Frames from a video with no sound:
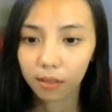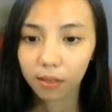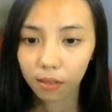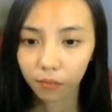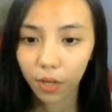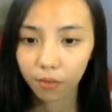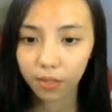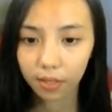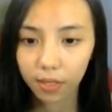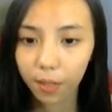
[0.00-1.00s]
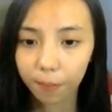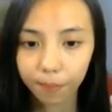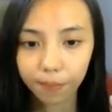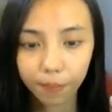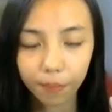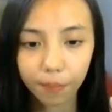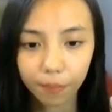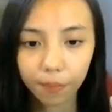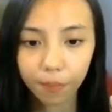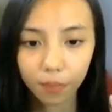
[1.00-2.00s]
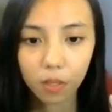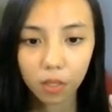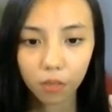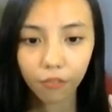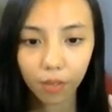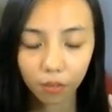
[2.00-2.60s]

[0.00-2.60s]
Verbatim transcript: velocity minus the current velocity.